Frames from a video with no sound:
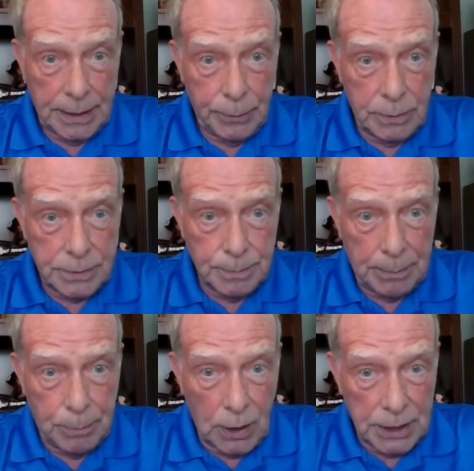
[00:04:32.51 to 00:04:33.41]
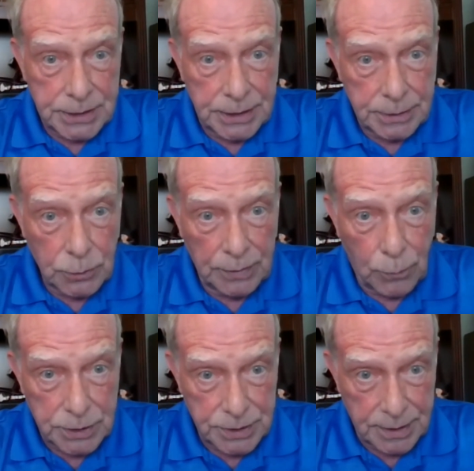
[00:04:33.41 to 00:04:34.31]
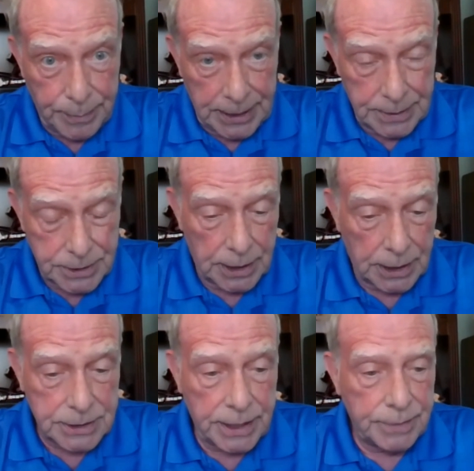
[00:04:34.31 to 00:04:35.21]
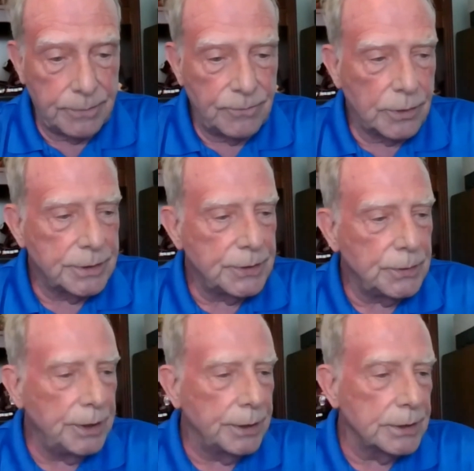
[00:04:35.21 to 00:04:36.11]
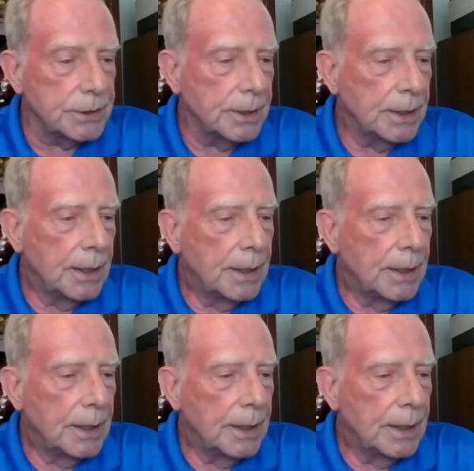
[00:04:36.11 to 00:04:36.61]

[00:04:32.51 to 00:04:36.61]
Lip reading: He was my boss at Joint Forces Command, as Jock said, for 2 years.